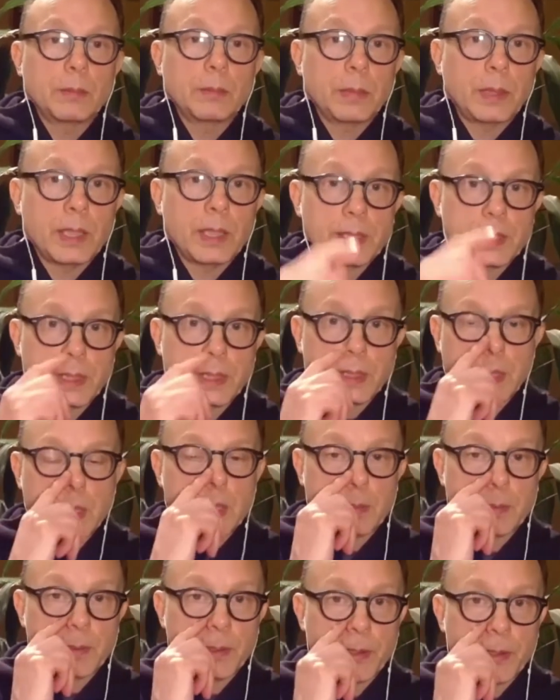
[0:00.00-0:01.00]
pleasant
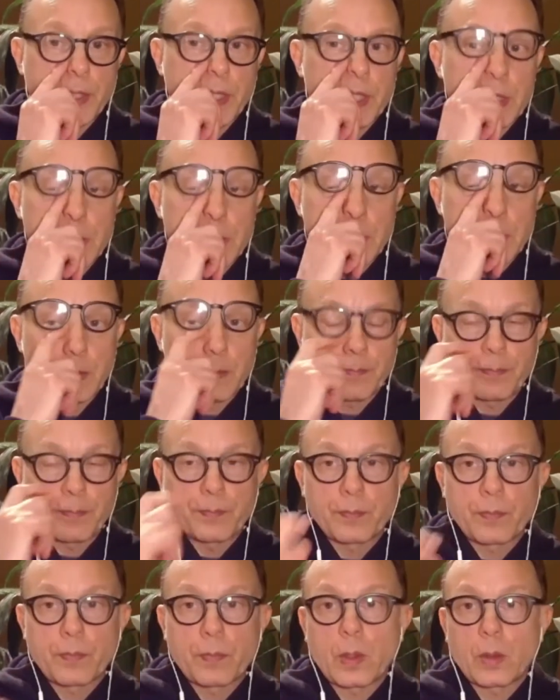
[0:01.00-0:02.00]
experience
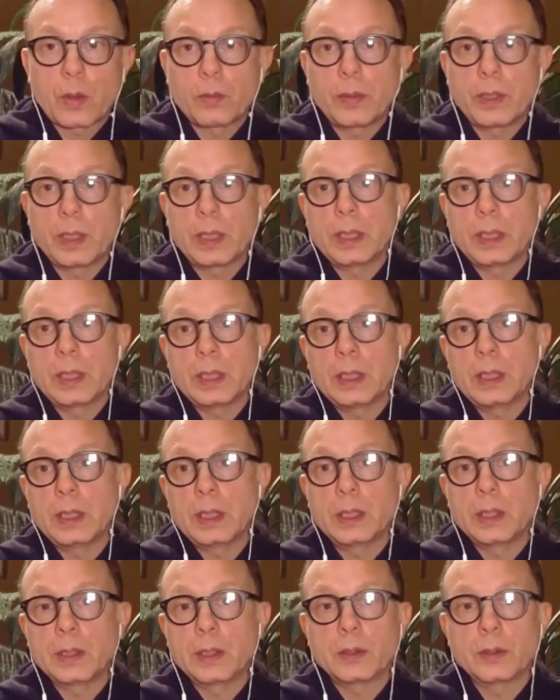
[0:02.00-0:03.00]
really
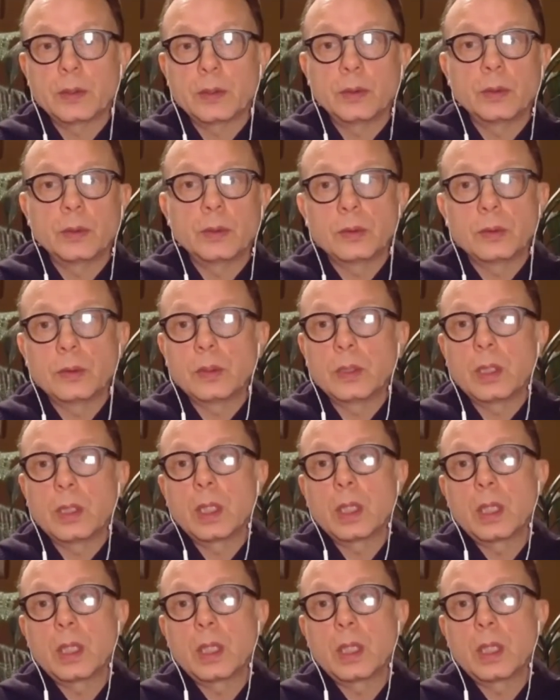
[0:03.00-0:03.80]
lead to